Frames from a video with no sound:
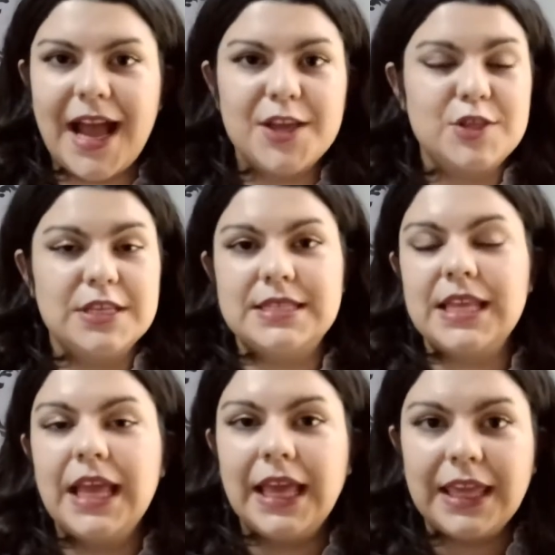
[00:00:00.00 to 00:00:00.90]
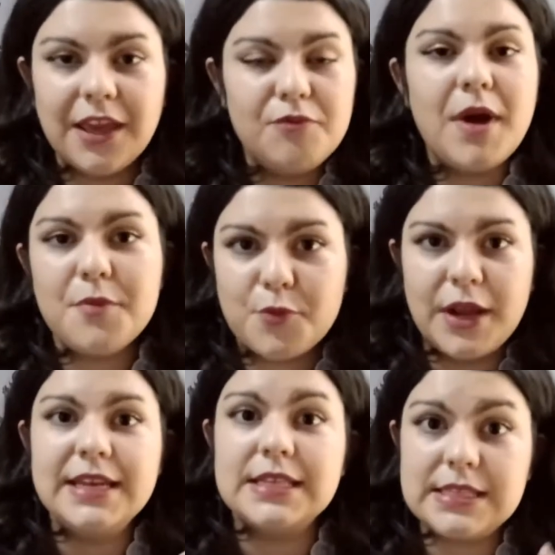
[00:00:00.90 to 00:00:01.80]
I just give my
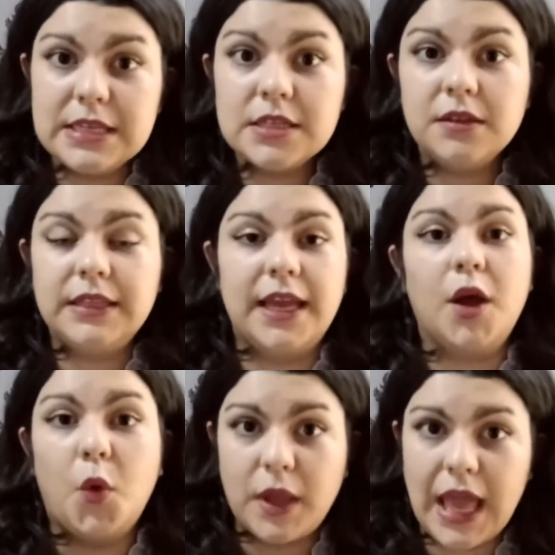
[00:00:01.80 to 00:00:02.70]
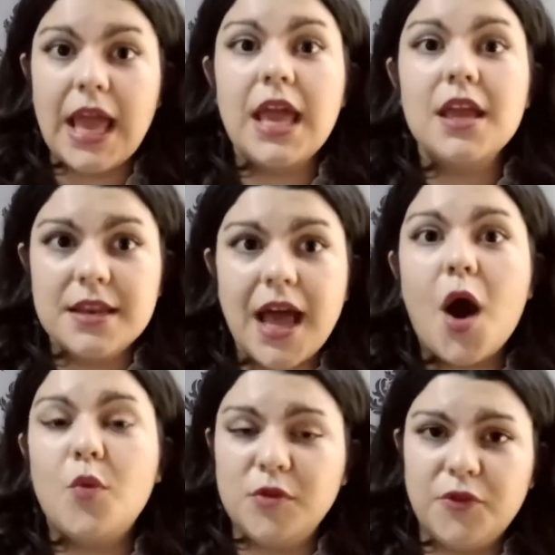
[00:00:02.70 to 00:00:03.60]
brain the signal that, okay,
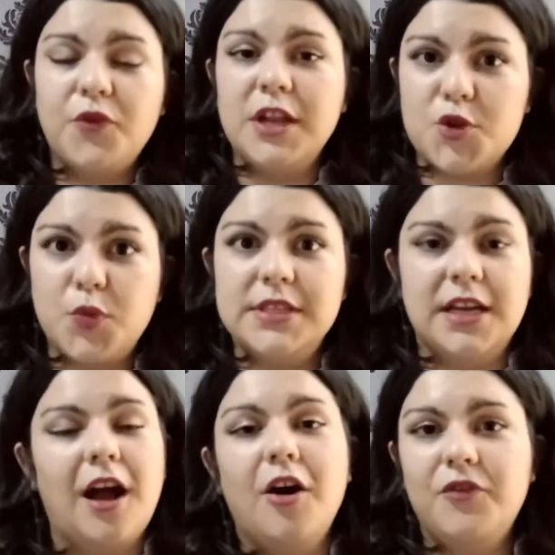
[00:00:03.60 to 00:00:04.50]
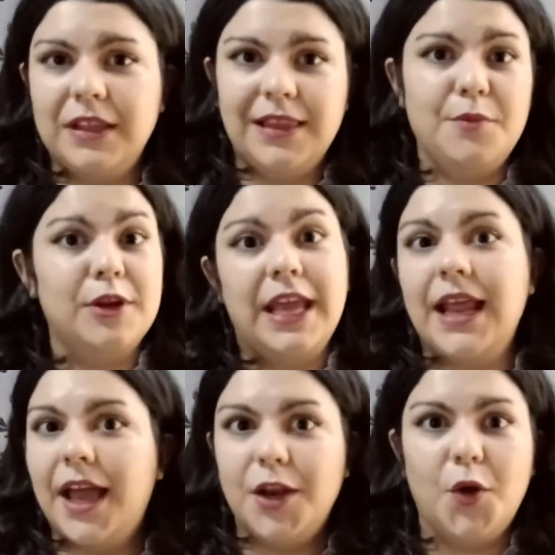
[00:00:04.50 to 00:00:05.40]
now when you finish with the coffee and lemonade,
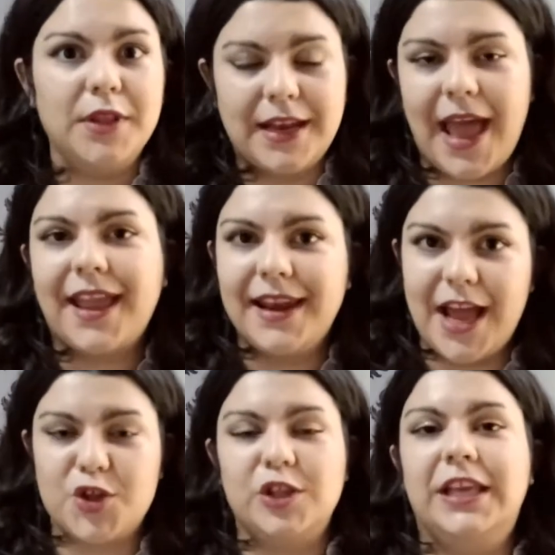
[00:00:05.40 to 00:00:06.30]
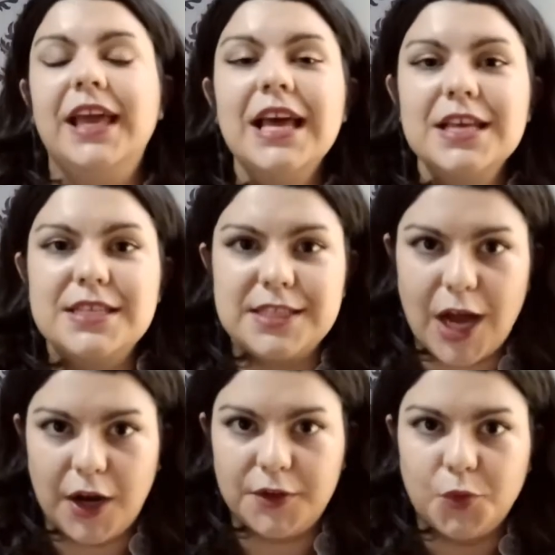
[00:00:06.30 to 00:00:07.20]
I know that I can actually
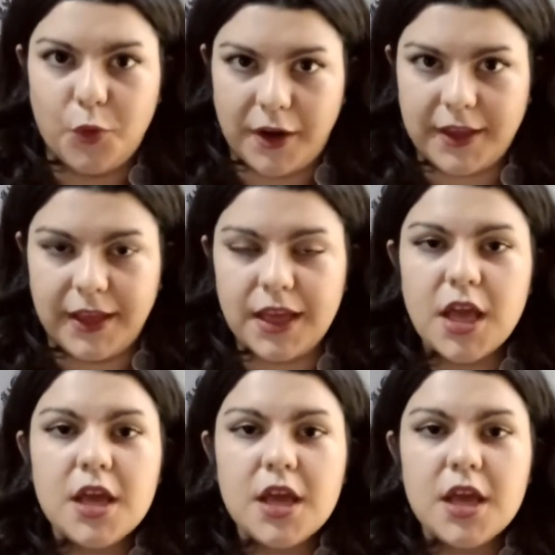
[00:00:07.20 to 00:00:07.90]
start working.